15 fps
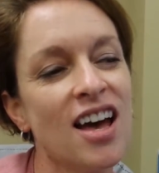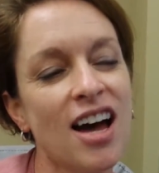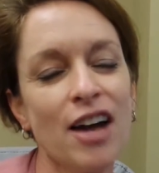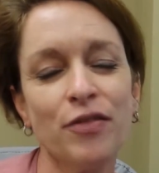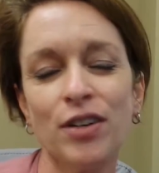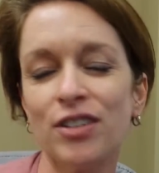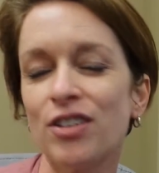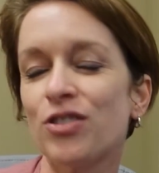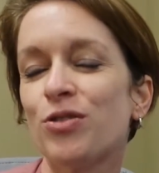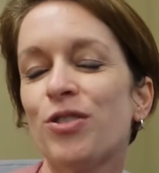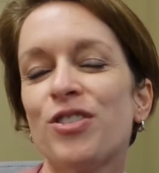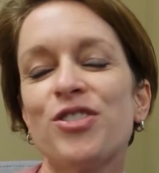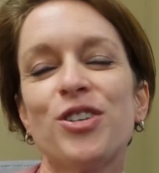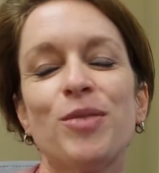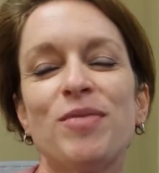High fructose
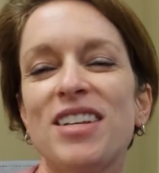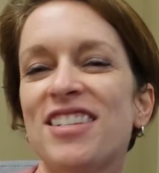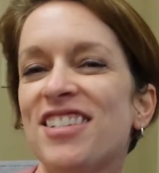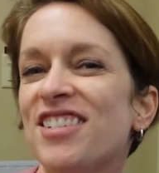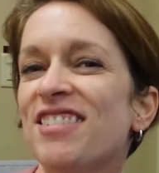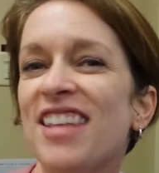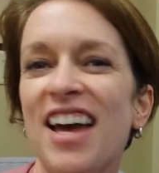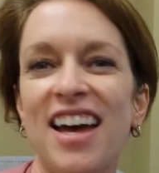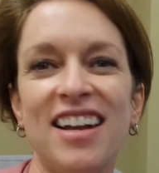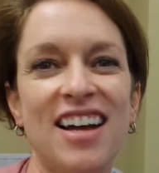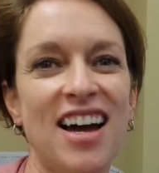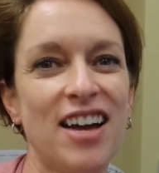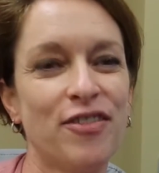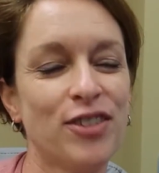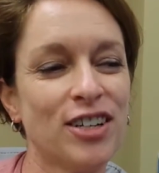corn syrup doesn't do that.
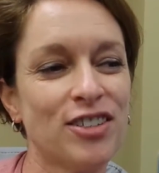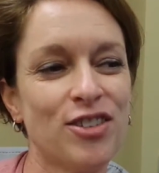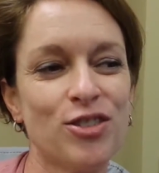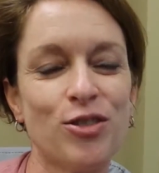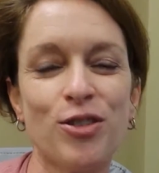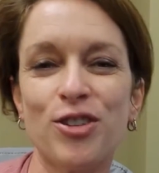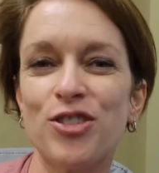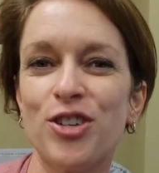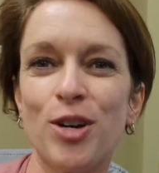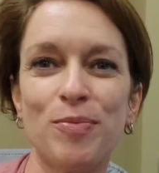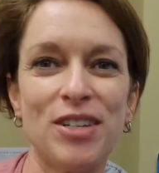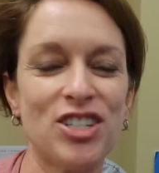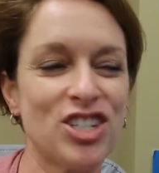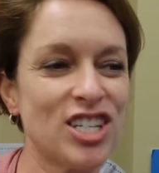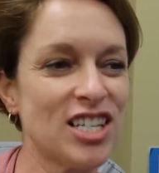High fructose corn
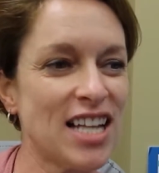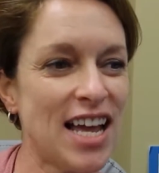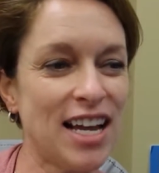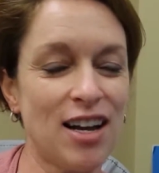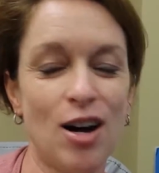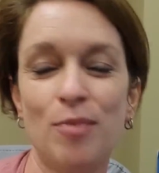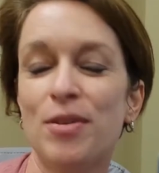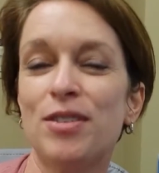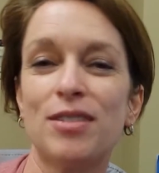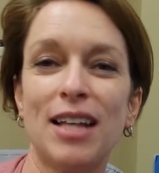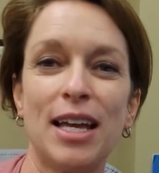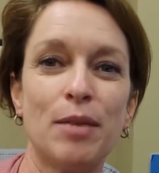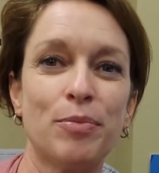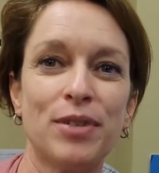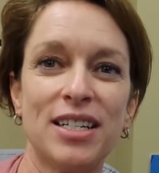syrup is just like almost
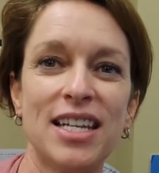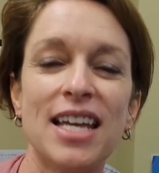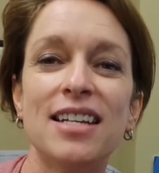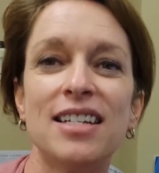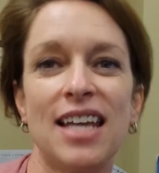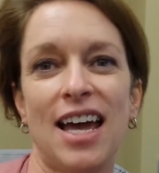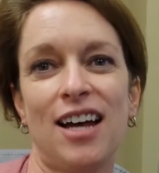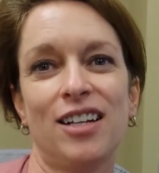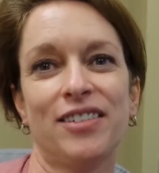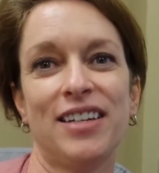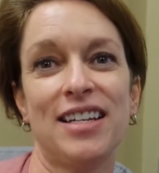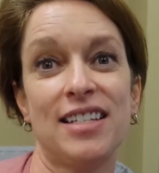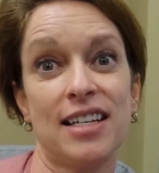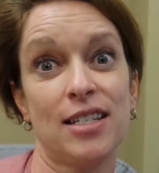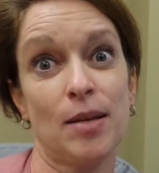like pretend
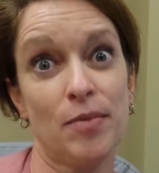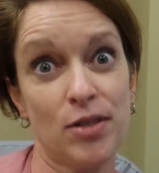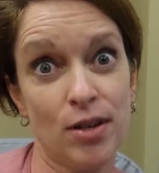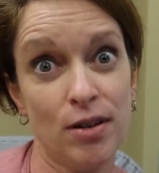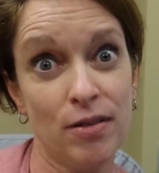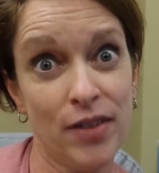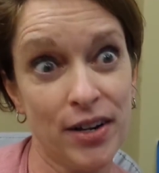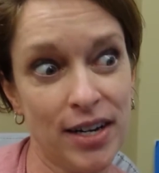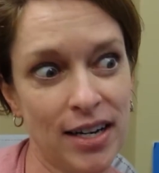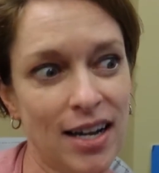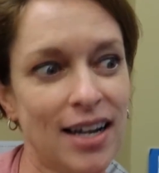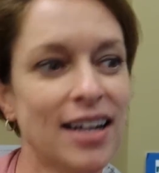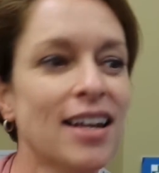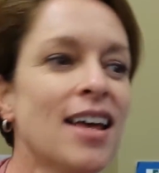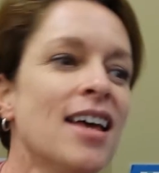calories, except so very
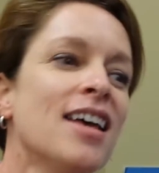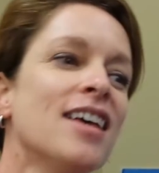not.